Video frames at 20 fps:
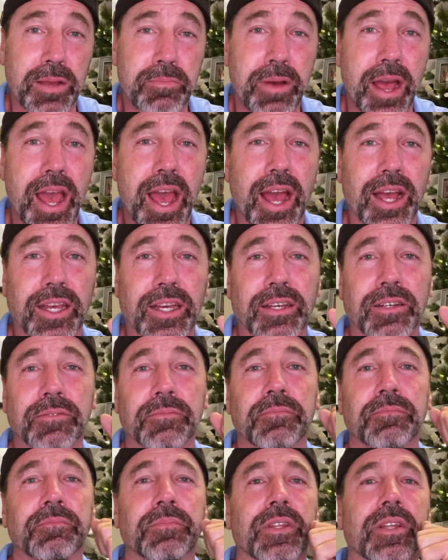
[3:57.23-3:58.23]
back.
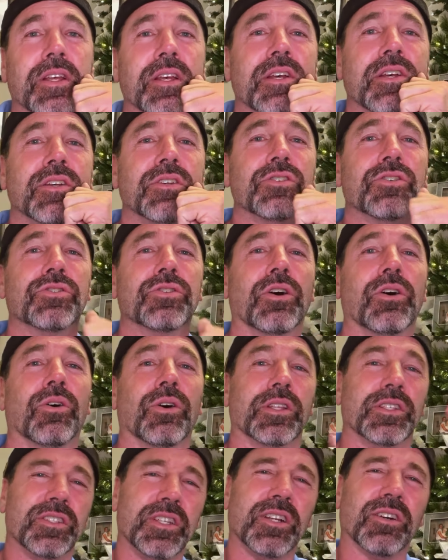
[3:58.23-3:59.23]

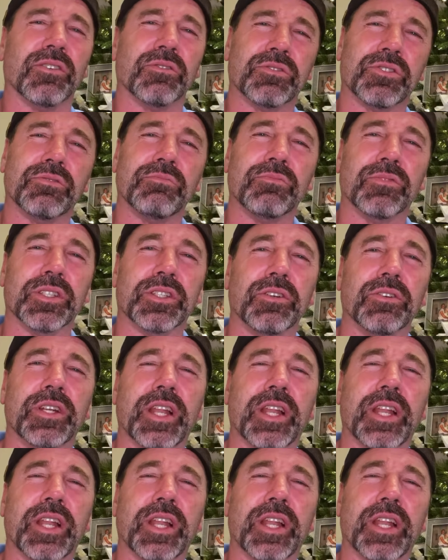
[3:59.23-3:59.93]
So, you know, with her